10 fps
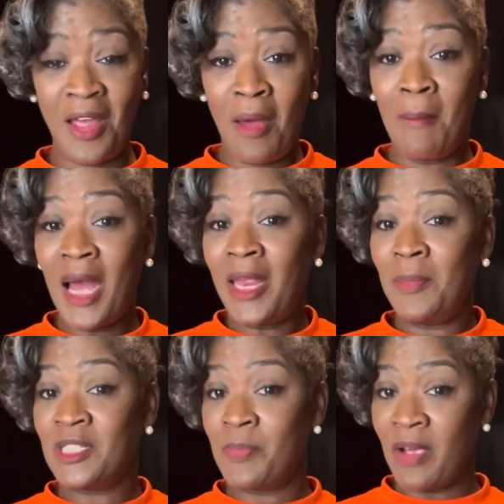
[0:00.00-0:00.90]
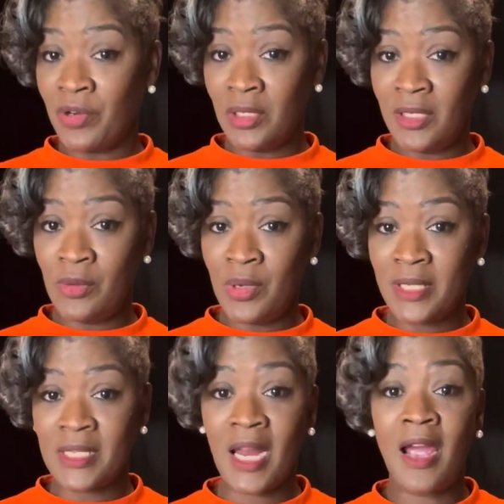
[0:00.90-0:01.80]
My name is Beverly
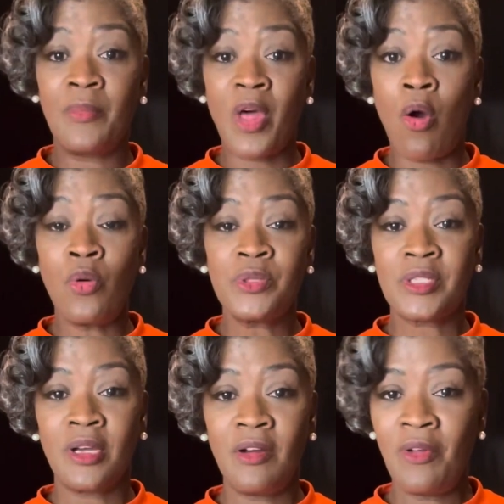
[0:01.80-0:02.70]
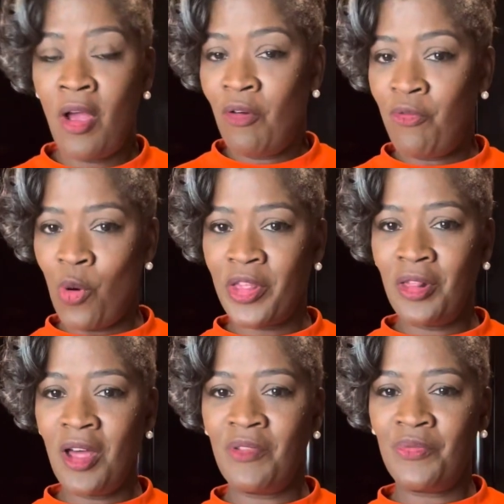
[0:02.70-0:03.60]
Lucas, and I am the host of For the
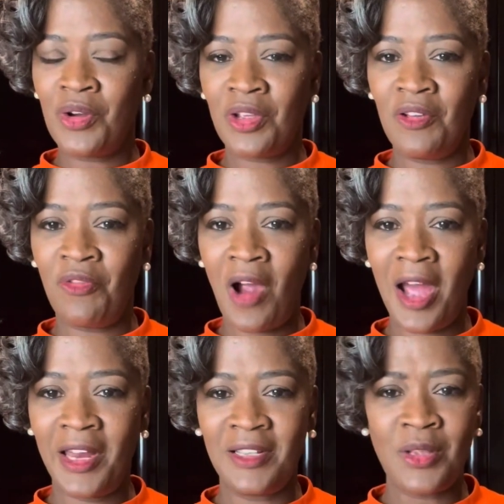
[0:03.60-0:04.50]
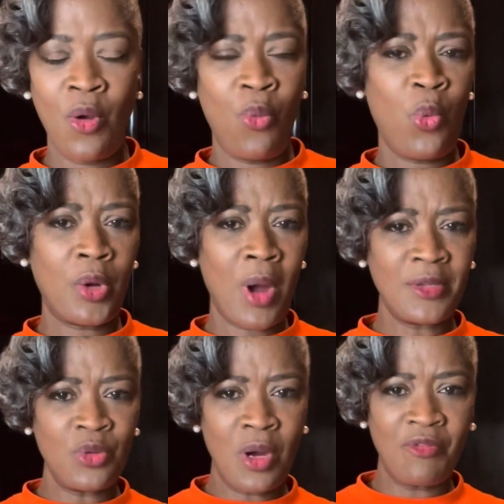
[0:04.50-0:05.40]
Love of Cooking Fridays. What do I
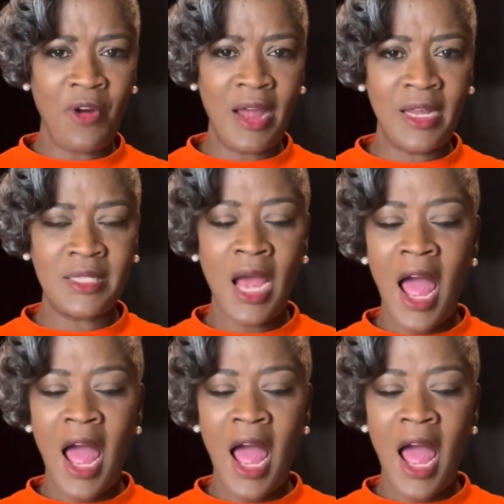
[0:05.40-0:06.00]
do on Fridays?